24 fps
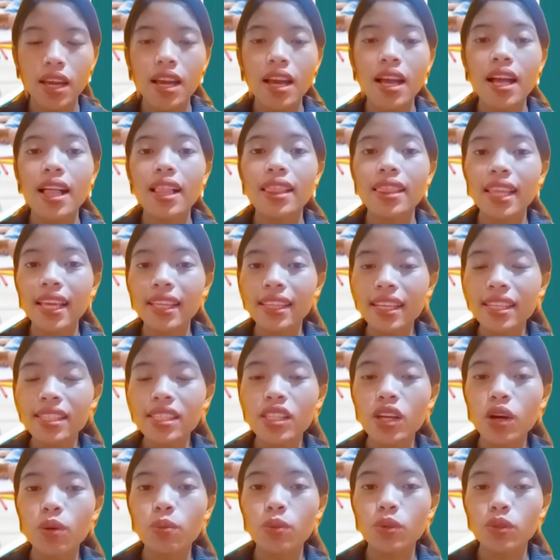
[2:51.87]
Let us now
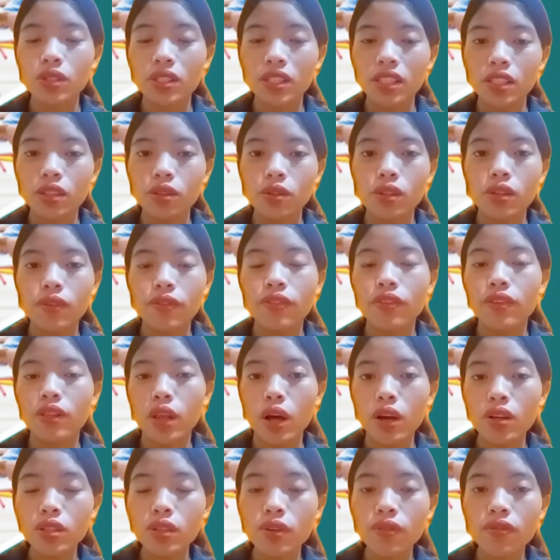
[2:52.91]
proceed to the
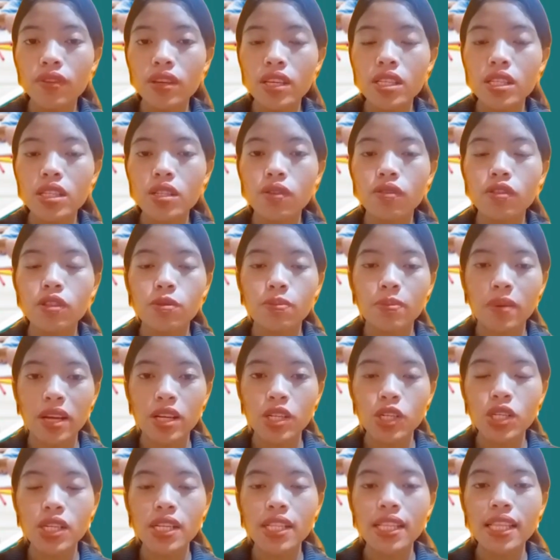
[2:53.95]
philosophies of
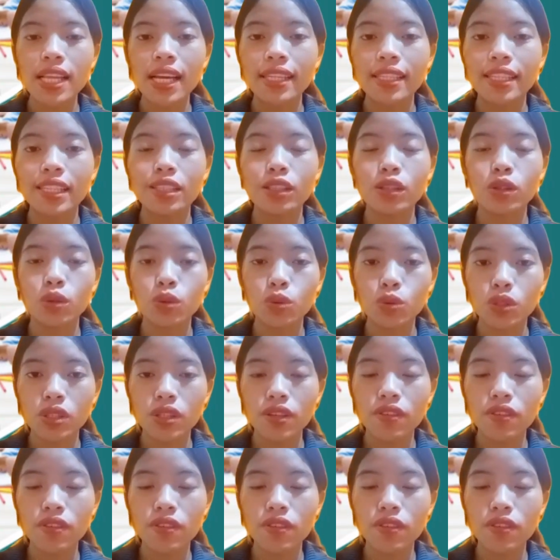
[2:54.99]
special and inclusive